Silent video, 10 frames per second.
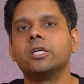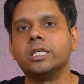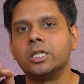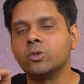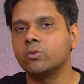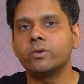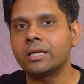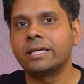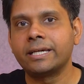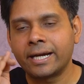You
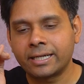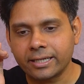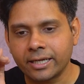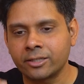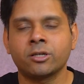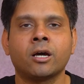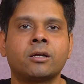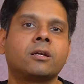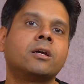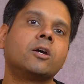will get
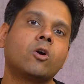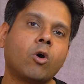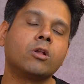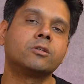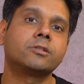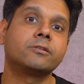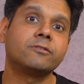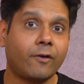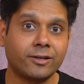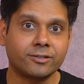HR calls
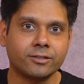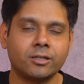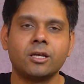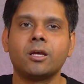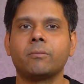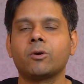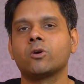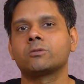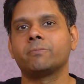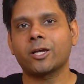faster
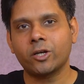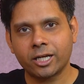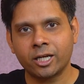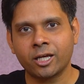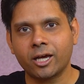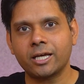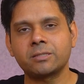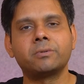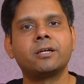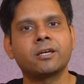because Biotecnika
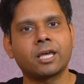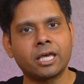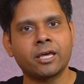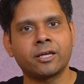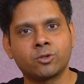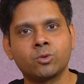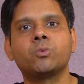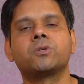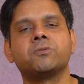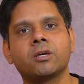has built an AI tool
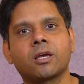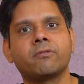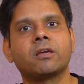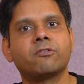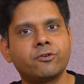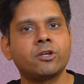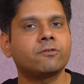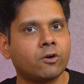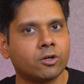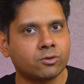which we are giving free
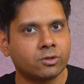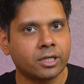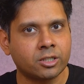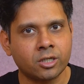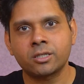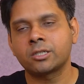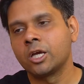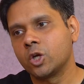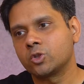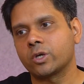of cost to the HRs.
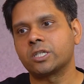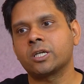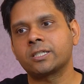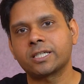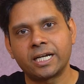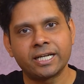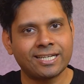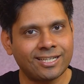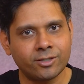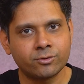So HRs can
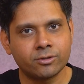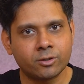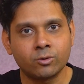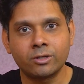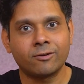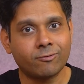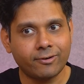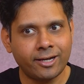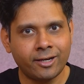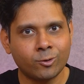directly use the tool and
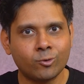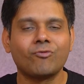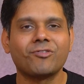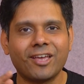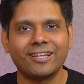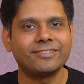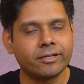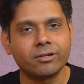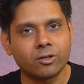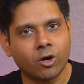find you and
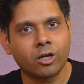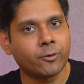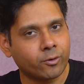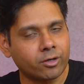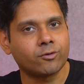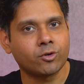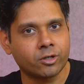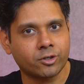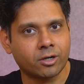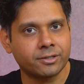they will call you if you
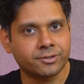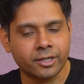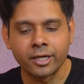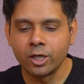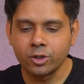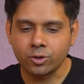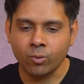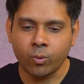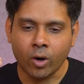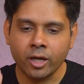are shortlisted. So
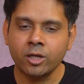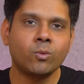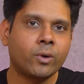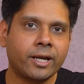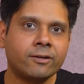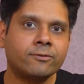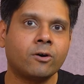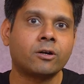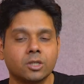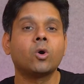what are you waiting
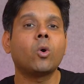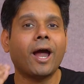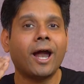for? Go